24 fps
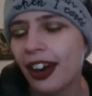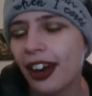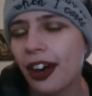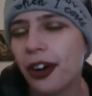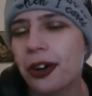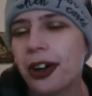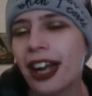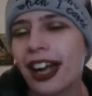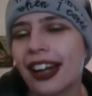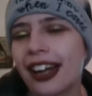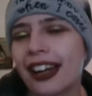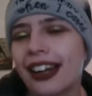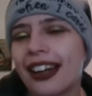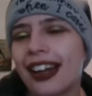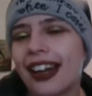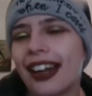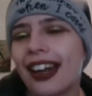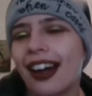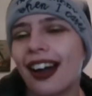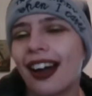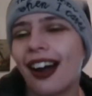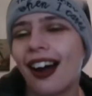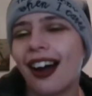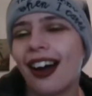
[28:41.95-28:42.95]
Okay.
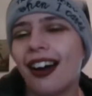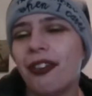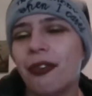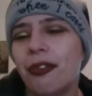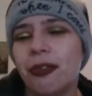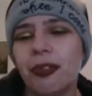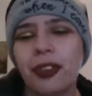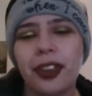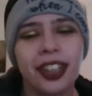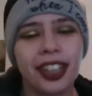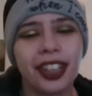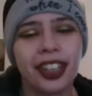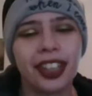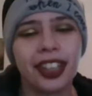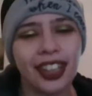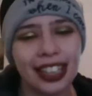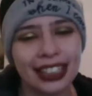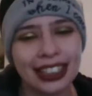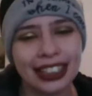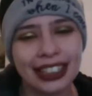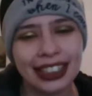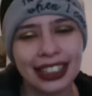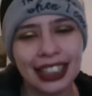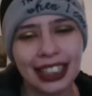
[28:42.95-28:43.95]
The
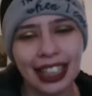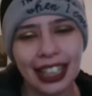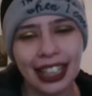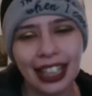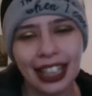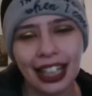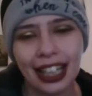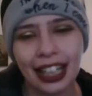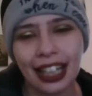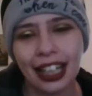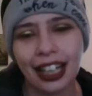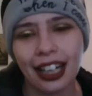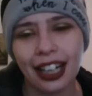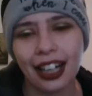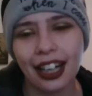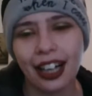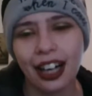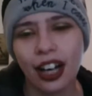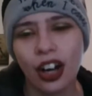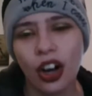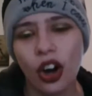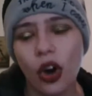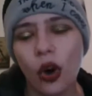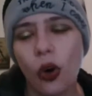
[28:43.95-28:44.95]
next thing
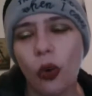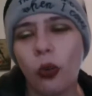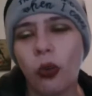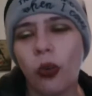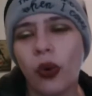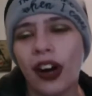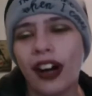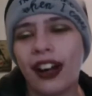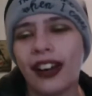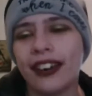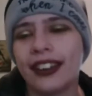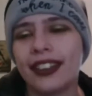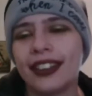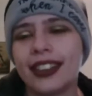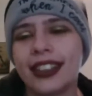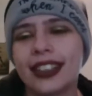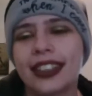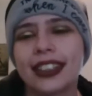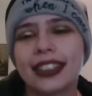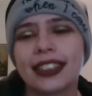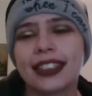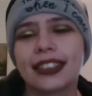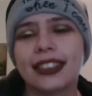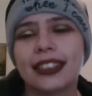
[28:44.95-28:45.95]

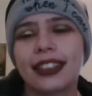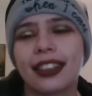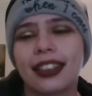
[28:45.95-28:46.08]
was